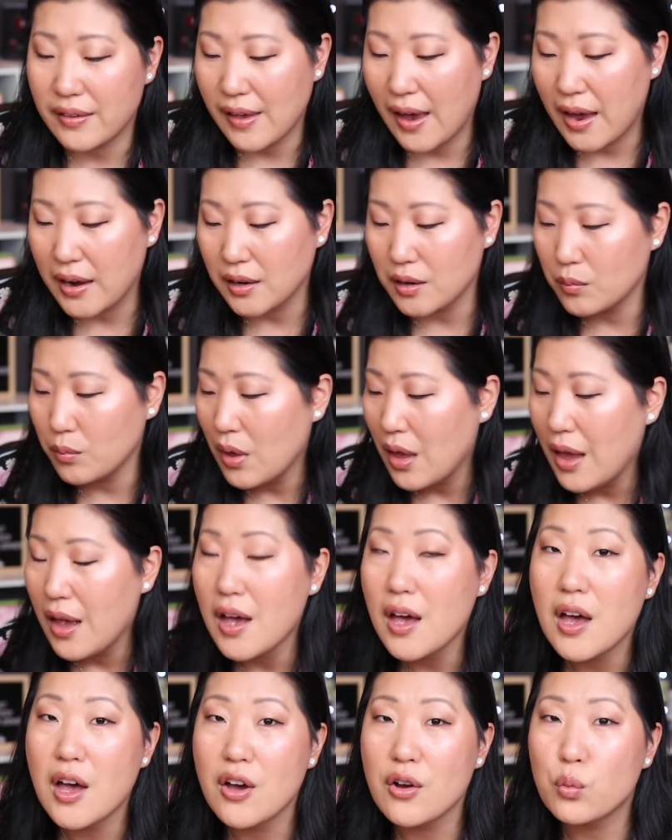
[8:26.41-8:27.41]
item.
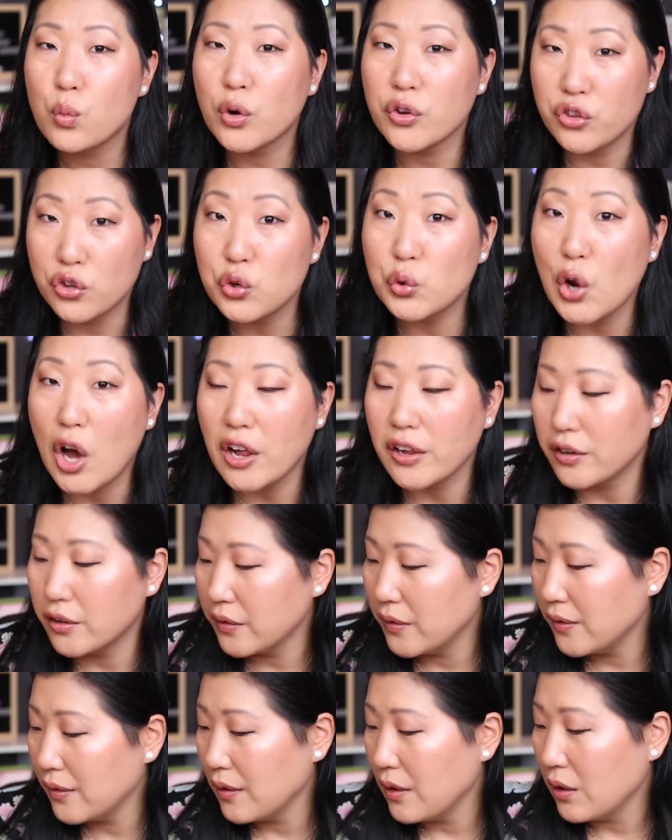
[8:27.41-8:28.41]
Worth
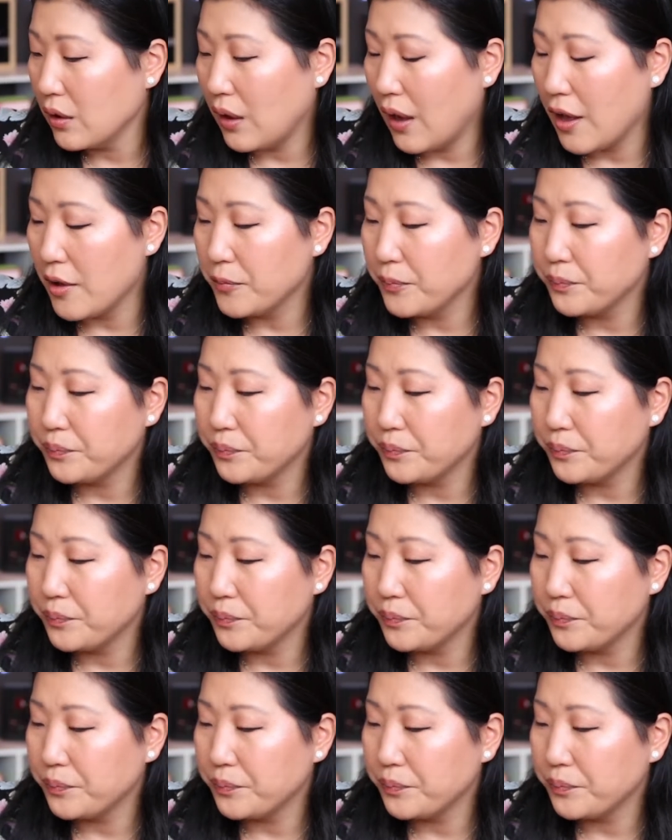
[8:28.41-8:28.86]
$2, okay?